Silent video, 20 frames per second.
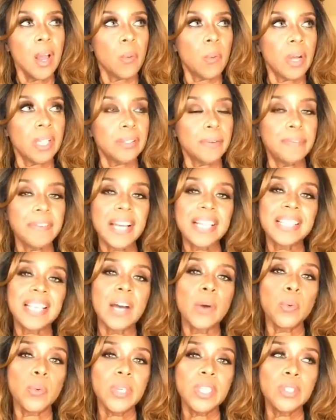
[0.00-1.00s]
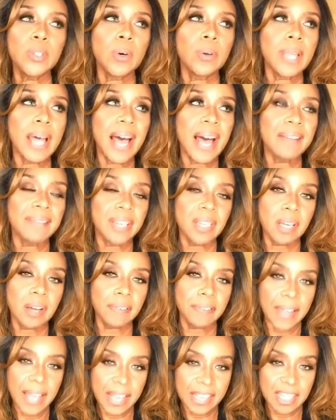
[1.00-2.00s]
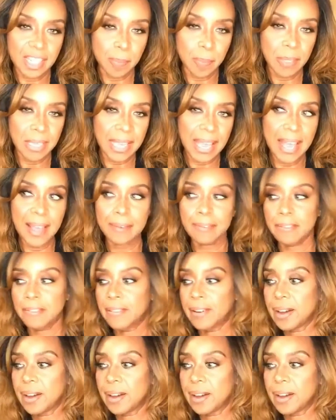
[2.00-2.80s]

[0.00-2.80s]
Well, the fact that we don't have enough SPF